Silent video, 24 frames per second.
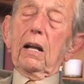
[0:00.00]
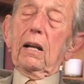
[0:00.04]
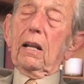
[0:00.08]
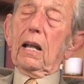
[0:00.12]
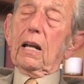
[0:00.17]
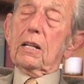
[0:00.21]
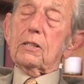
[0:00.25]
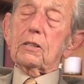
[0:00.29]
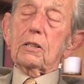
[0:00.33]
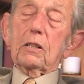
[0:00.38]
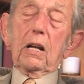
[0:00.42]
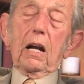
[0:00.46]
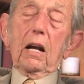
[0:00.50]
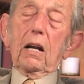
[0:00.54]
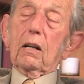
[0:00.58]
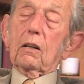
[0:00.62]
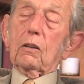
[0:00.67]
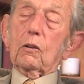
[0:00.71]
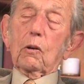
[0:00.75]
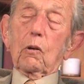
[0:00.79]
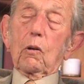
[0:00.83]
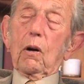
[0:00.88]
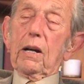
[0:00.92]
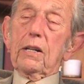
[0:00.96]
that's not
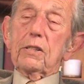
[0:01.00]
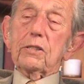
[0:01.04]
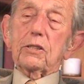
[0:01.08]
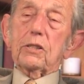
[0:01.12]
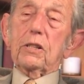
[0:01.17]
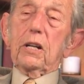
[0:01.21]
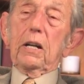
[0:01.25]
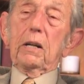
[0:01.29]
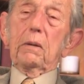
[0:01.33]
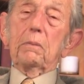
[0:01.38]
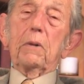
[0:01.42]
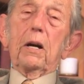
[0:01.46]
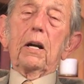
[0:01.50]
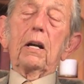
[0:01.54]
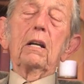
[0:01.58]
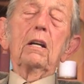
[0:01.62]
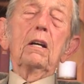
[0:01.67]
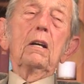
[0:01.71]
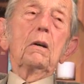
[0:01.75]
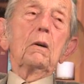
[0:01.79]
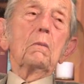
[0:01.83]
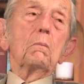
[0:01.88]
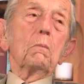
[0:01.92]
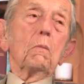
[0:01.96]
the right statement.
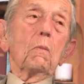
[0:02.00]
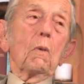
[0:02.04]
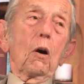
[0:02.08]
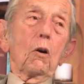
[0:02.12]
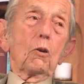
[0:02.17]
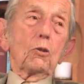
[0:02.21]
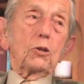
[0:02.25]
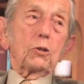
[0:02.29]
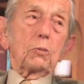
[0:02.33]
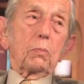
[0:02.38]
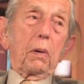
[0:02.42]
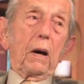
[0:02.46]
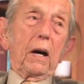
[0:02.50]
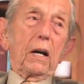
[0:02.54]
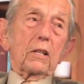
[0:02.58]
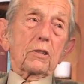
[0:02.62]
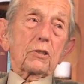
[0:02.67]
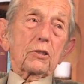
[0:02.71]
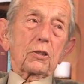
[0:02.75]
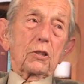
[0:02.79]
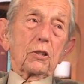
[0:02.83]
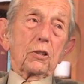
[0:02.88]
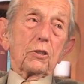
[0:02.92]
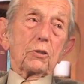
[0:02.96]
Most
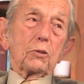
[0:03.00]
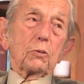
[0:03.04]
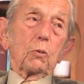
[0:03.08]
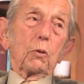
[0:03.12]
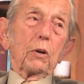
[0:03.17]
pastors